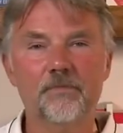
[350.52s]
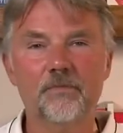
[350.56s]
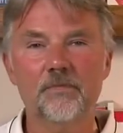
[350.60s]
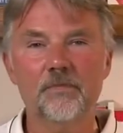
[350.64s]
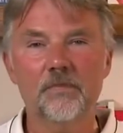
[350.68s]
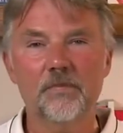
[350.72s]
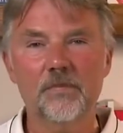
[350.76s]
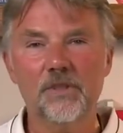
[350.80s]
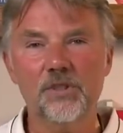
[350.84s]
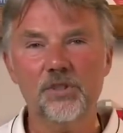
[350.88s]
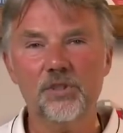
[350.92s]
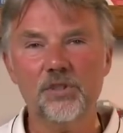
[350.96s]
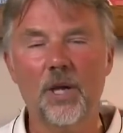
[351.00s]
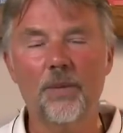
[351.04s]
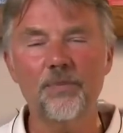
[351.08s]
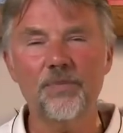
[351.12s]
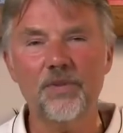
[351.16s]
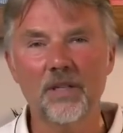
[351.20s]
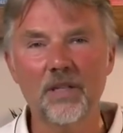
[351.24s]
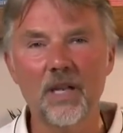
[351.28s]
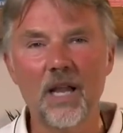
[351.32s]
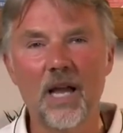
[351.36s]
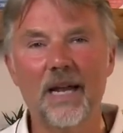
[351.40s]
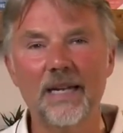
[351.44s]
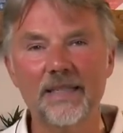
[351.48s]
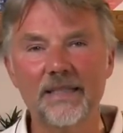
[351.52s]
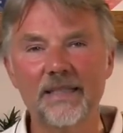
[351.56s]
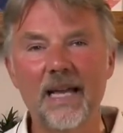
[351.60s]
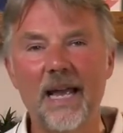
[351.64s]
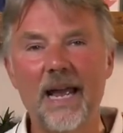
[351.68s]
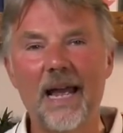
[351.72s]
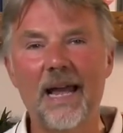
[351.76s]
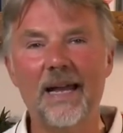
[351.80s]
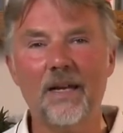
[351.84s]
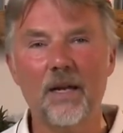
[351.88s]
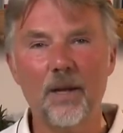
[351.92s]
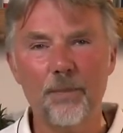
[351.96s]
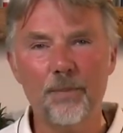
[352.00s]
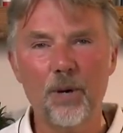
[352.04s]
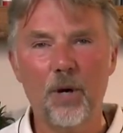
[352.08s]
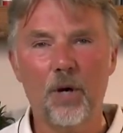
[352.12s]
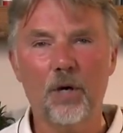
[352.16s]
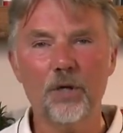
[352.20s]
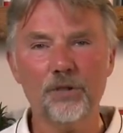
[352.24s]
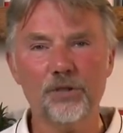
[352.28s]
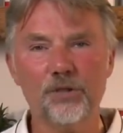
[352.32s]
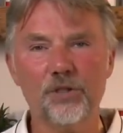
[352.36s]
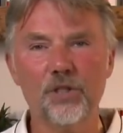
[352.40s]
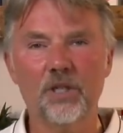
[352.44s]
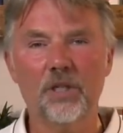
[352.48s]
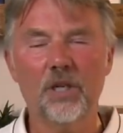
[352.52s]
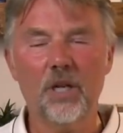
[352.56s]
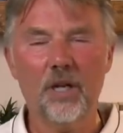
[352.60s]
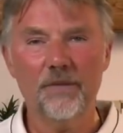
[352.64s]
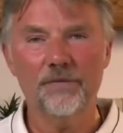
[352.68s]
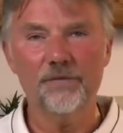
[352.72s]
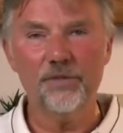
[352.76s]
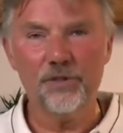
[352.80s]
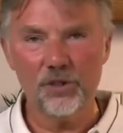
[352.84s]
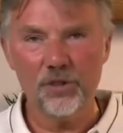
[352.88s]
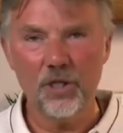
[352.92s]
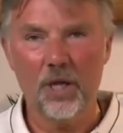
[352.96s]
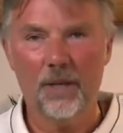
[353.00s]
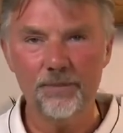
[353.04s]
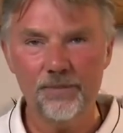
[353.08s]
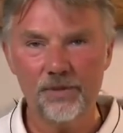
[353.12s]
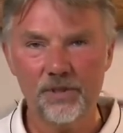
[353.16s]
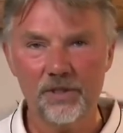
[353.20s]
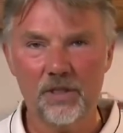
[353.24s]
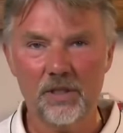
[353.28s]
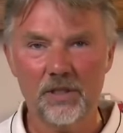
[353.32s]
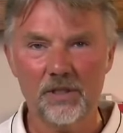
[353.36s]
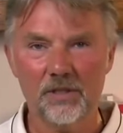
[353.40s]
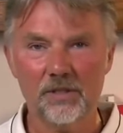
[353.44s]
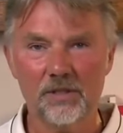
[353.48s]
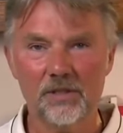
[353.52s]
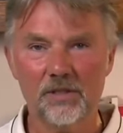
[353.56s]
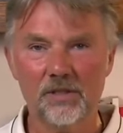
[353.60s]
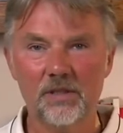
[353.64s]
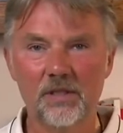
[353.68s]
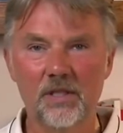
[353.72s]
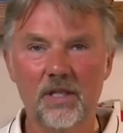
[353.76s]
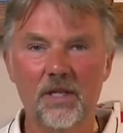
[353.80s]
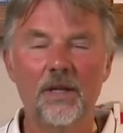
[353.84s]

something like that, a person of substance.